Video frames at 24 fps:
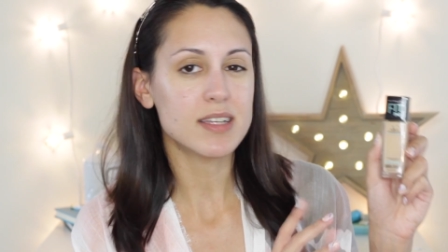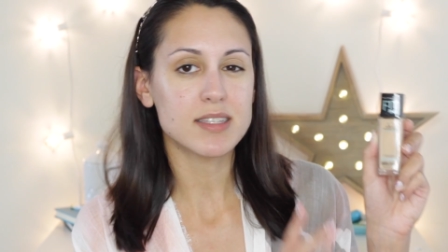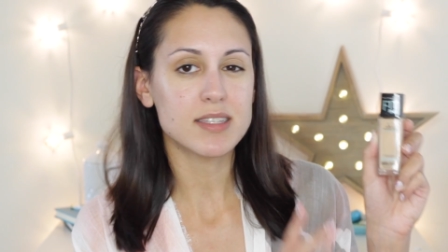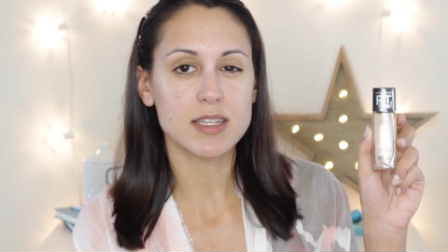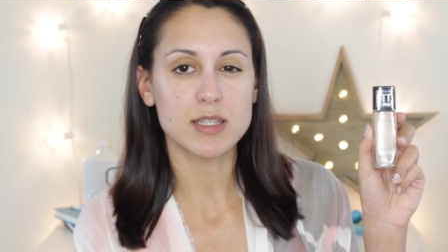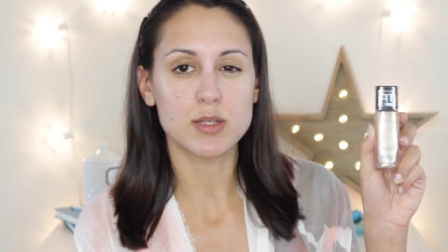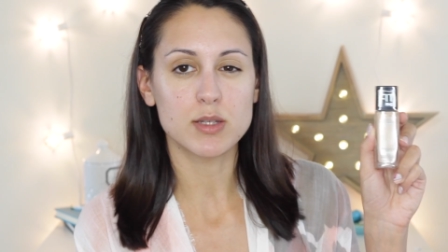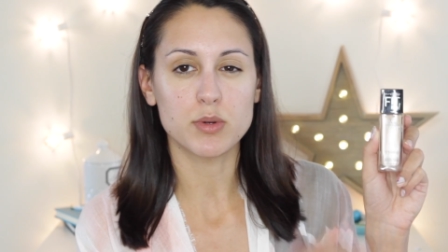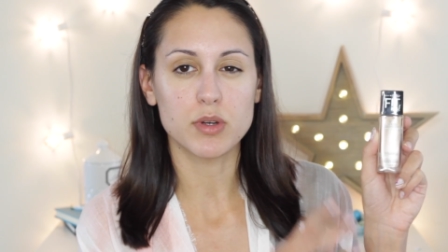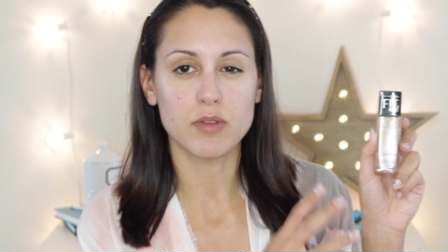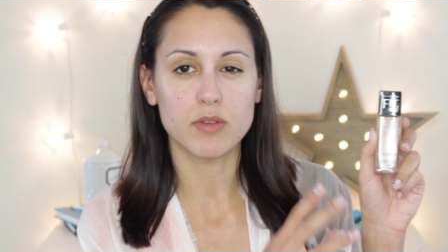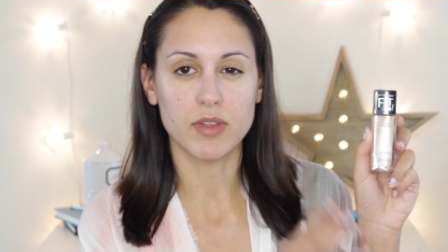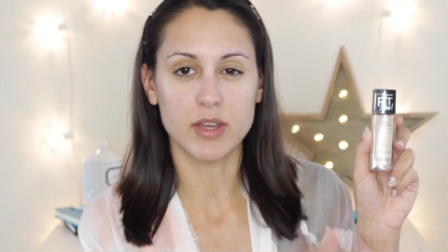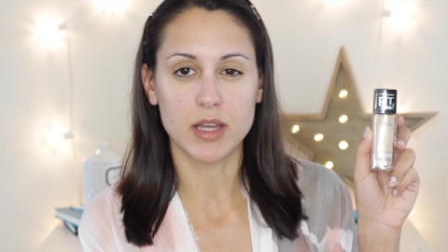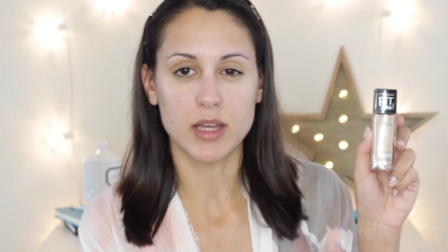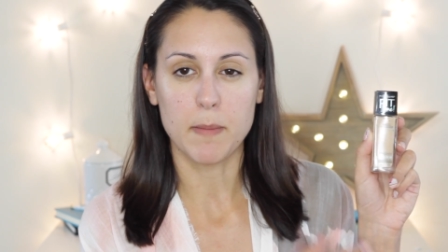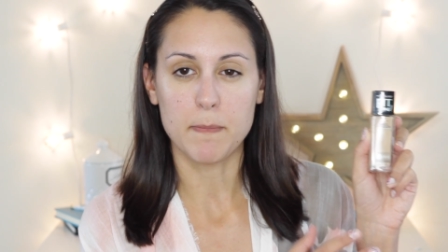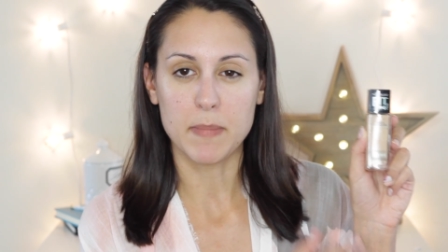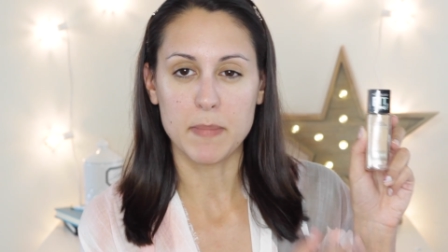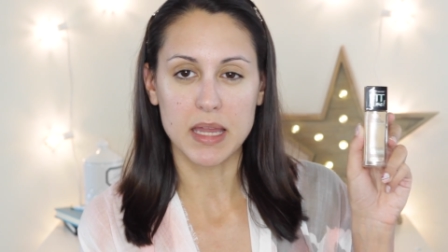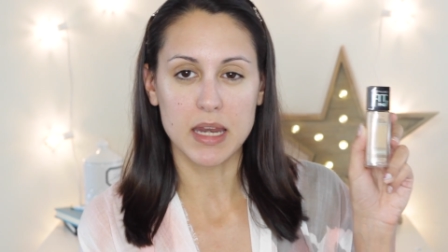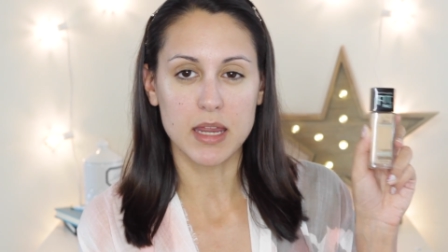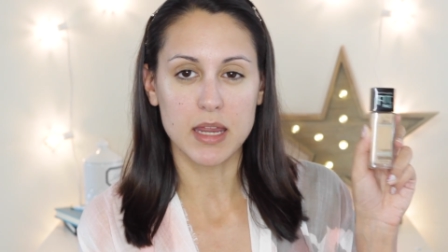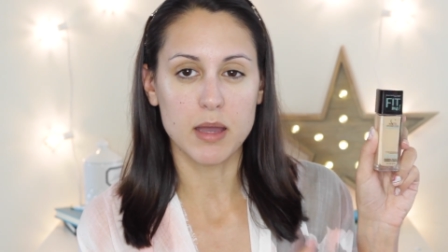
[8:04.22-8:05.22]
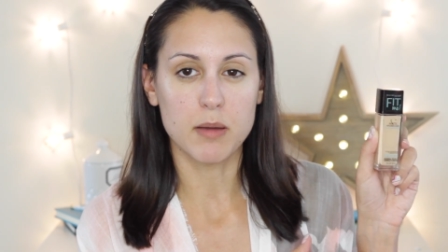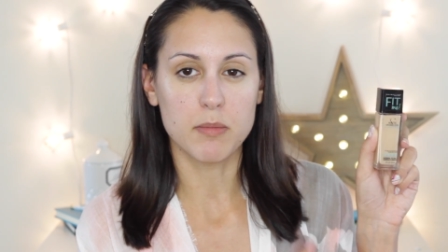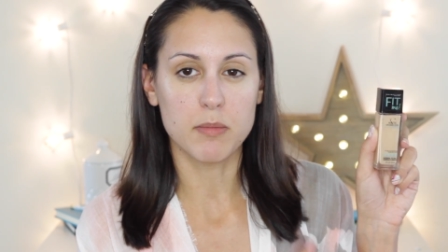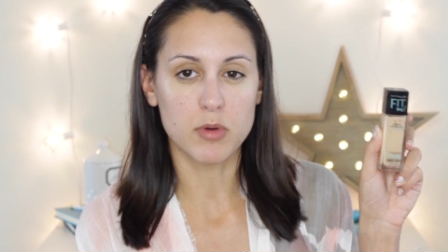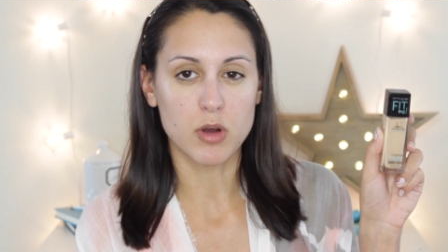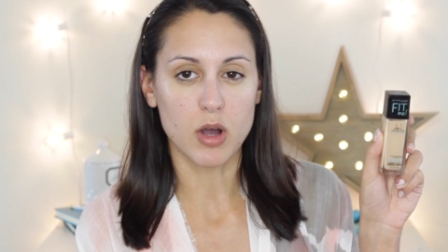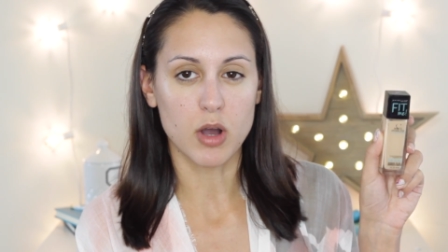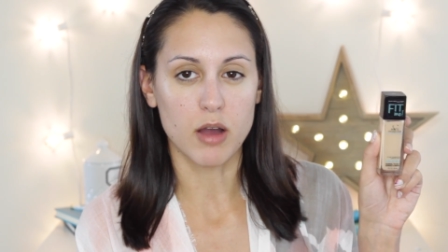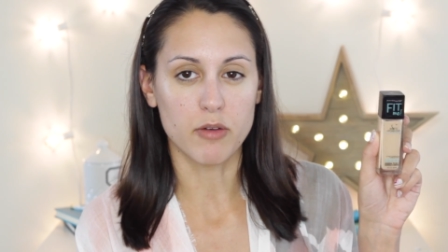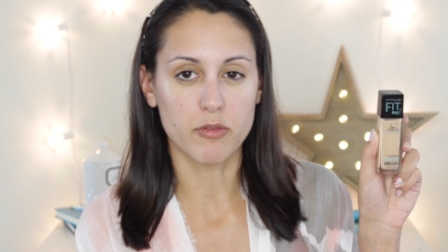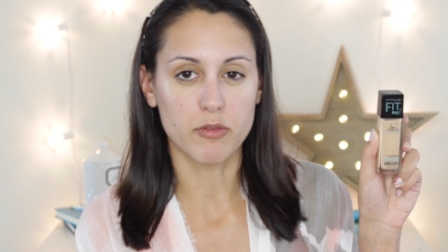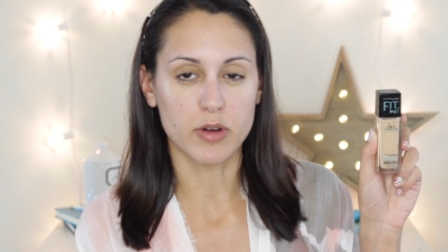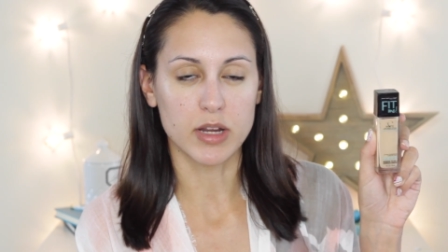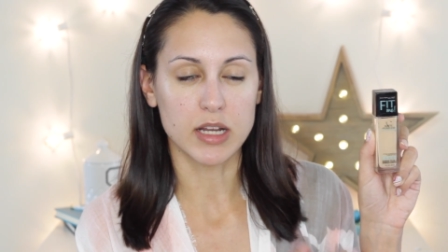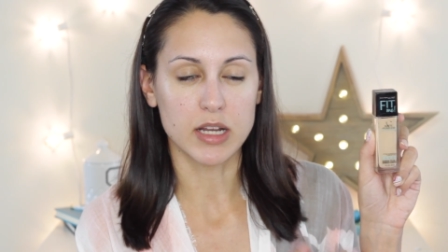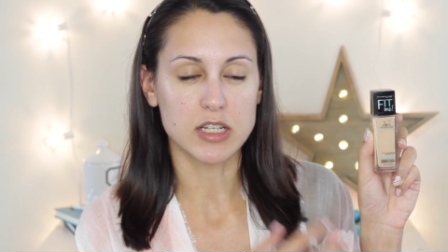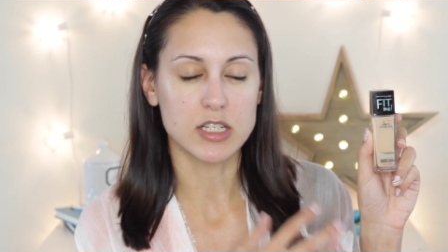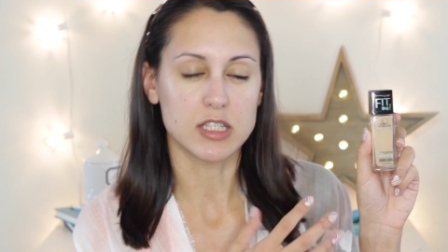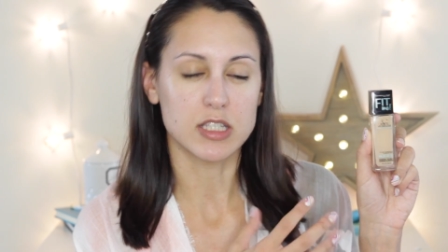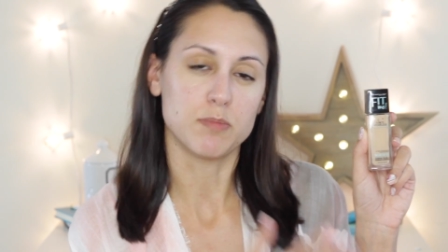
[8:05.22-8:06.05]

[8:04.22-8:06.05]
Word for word: This is sort of like a medium coverage,